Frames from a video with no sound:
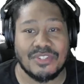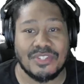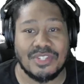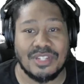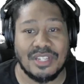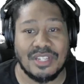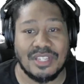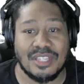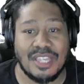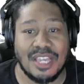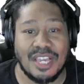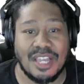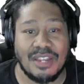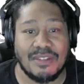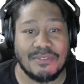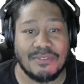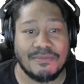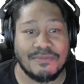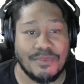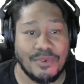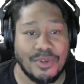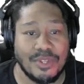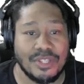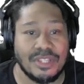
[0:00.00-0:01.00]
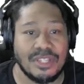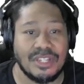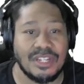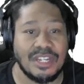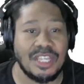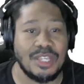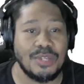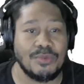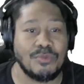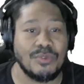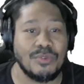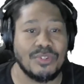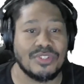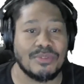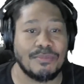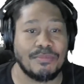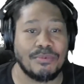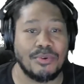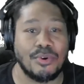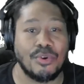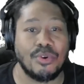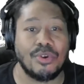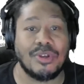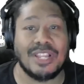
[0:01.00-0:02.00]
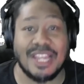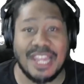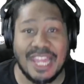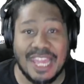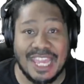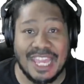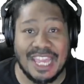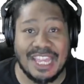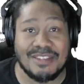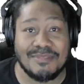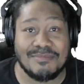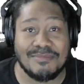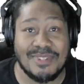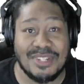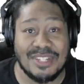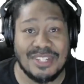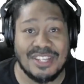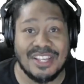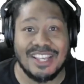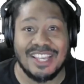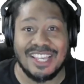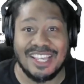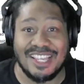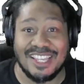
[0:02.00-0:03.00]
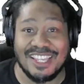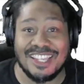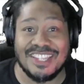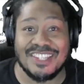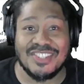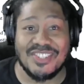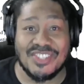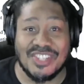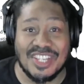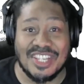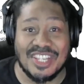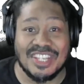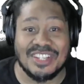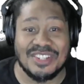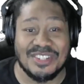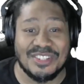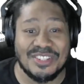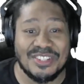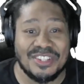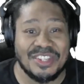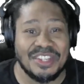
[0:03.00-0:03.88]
of California, and he was a proclaimed incel,